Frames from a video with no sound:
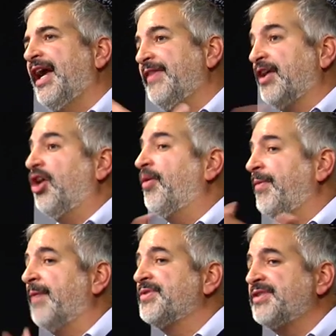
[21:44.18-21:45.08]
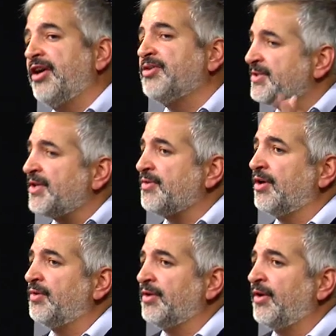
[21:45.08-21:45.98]
And they called me upstairs because
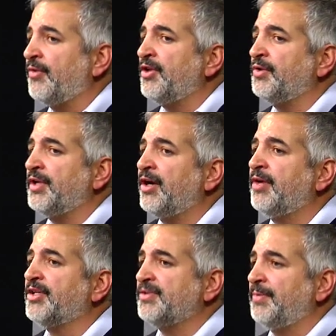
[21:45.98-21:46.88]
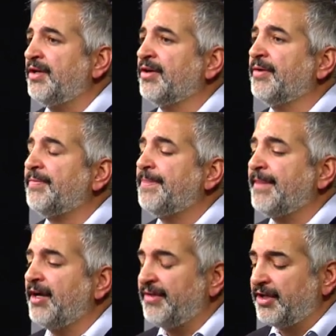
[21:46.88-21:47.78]
I was the only Arabic speaker.
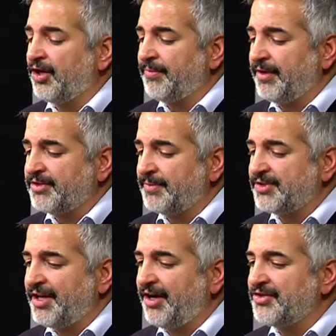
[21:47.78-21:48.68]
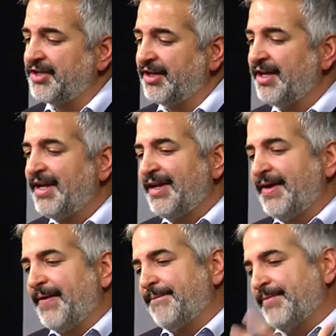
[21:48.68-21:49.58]
And they called us upstairs and
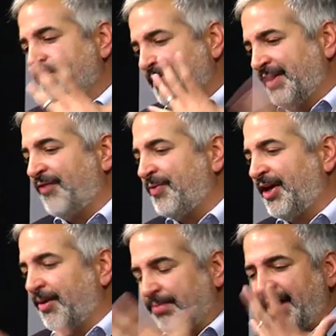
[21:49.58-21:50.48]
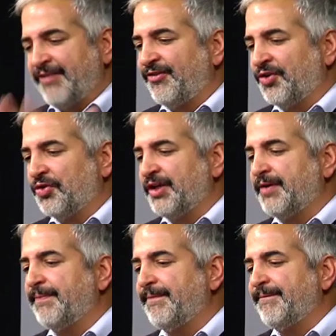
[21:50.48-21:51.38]
left me there blindfolded.